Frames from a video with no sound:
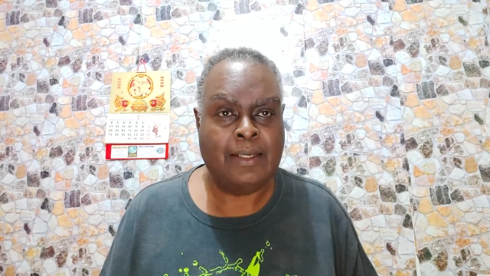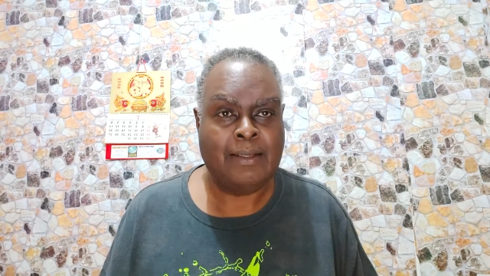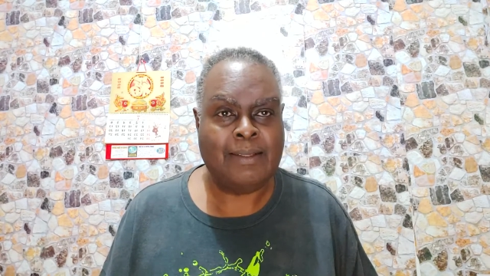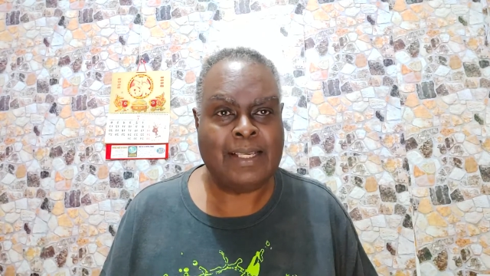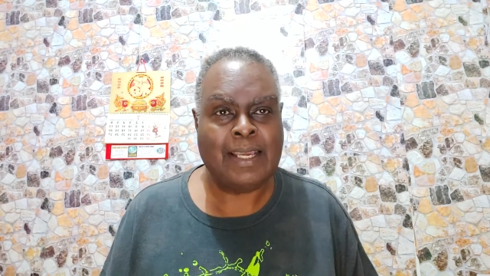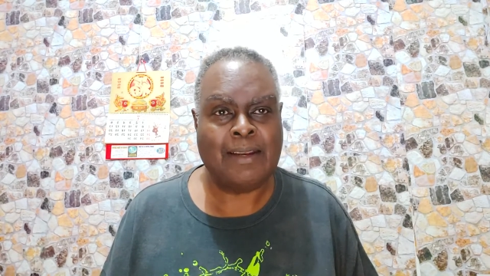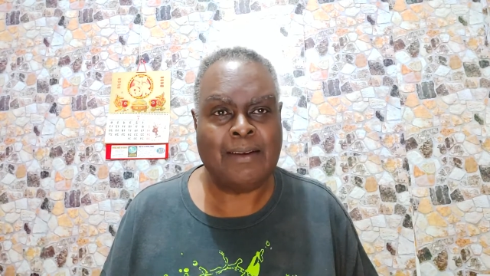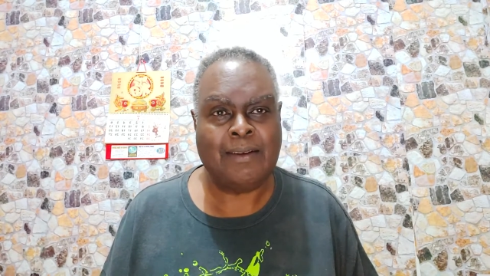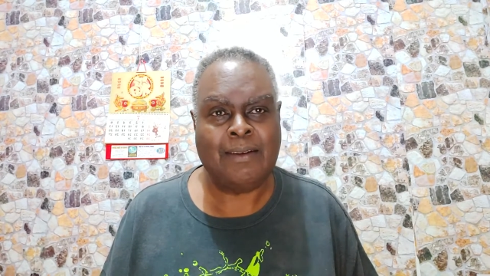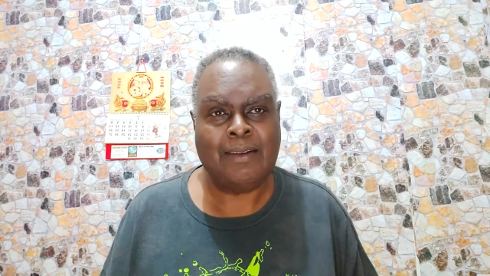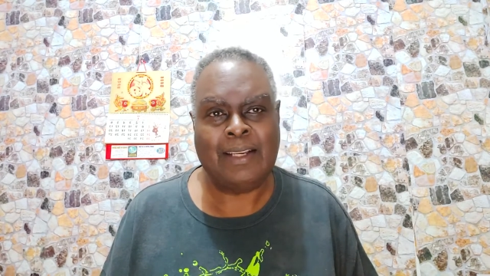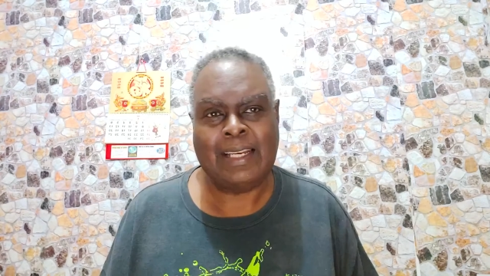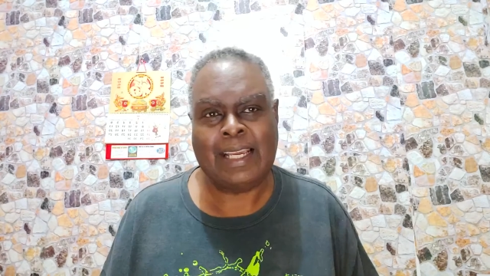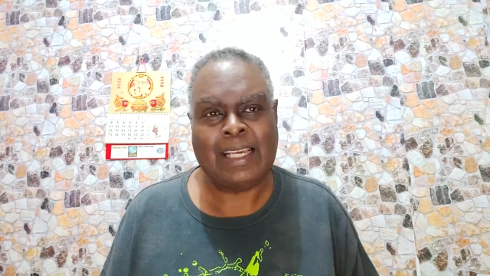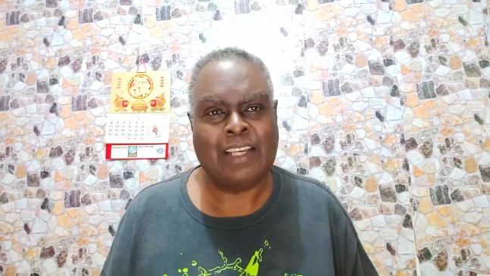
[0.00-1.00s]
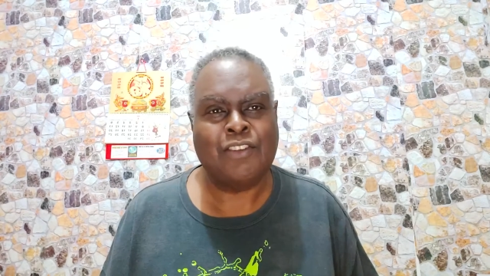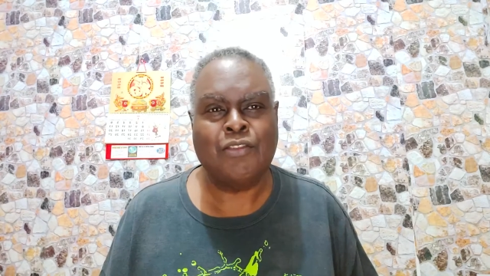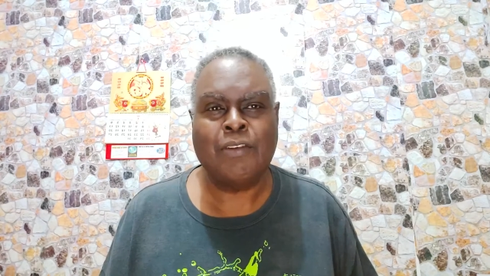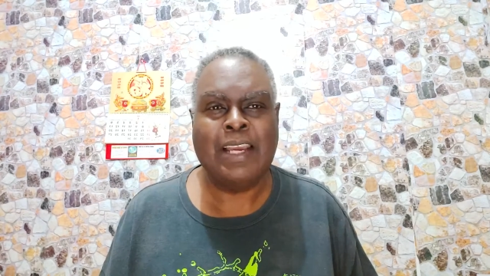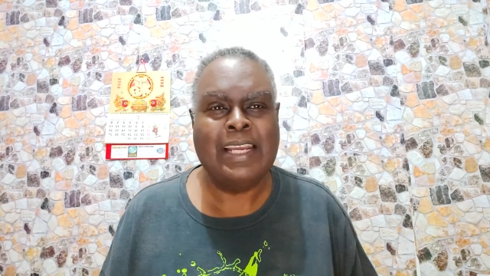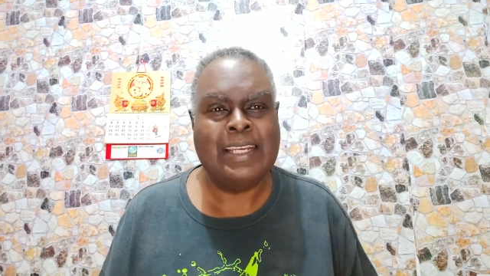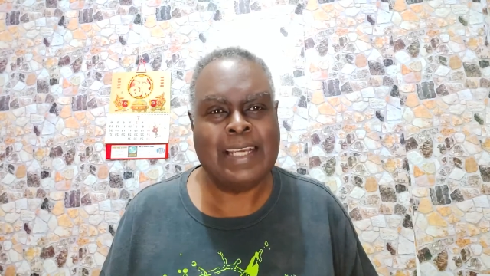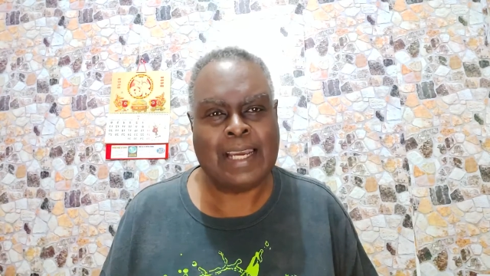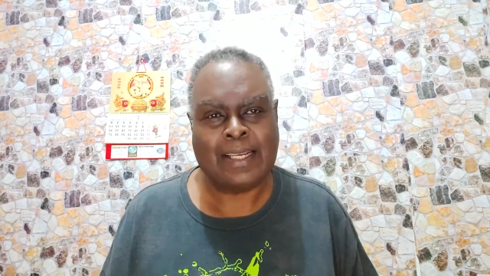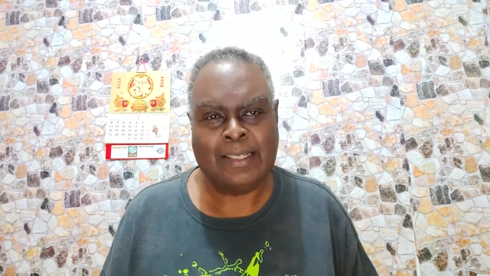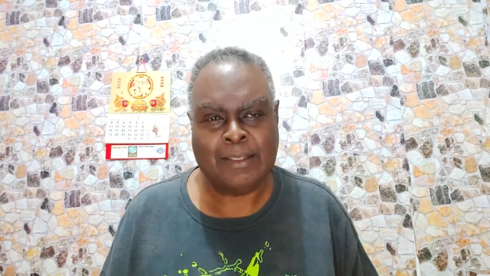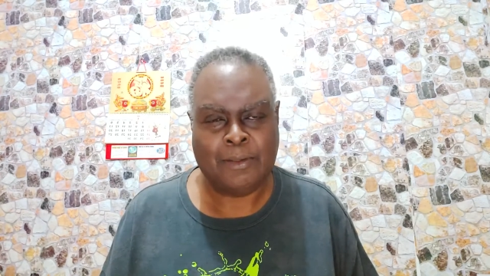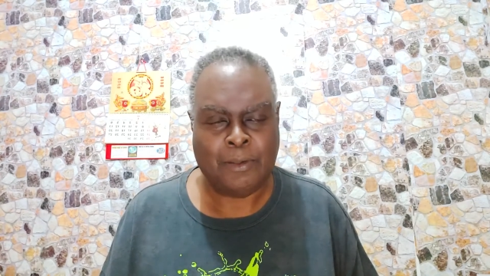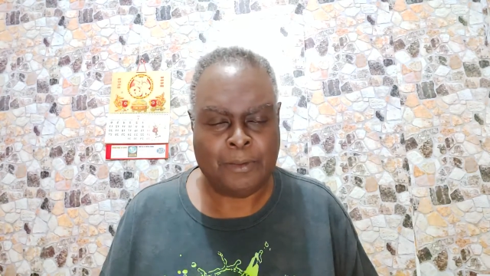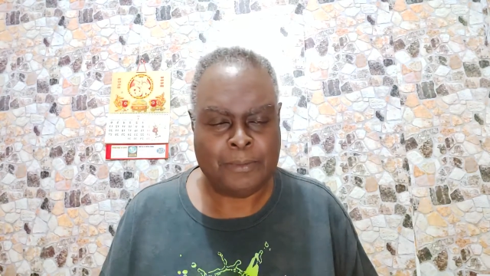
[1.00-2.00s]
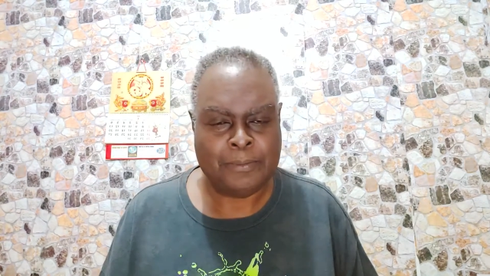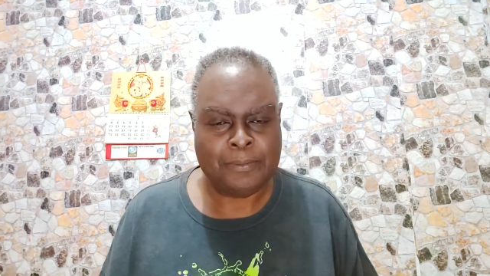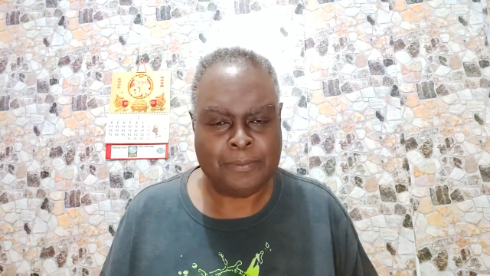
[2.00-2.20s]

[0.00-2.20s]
It's kind of like a trade tech school.